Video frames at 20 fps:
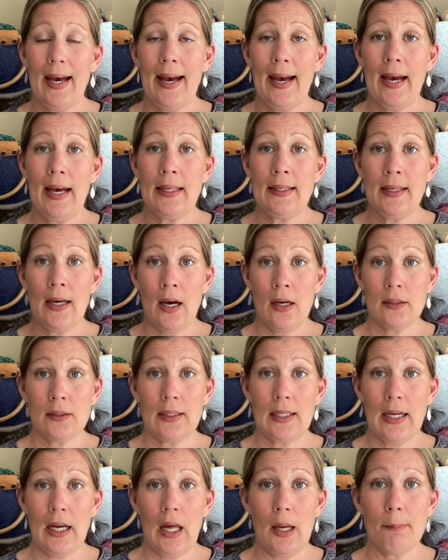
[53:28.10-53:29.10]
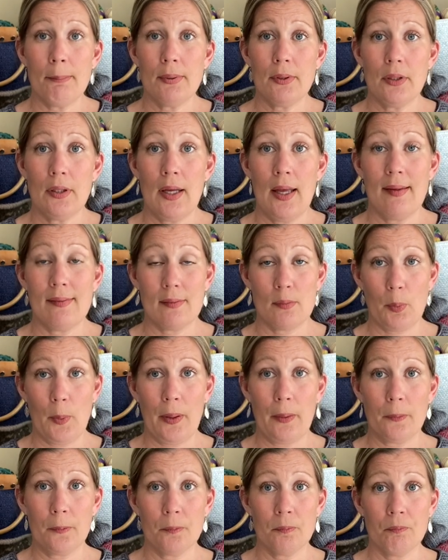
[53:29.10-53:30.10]
a yarn club as
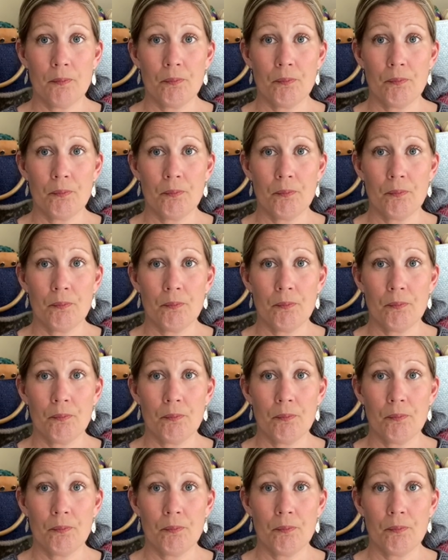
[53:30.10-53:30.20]
well.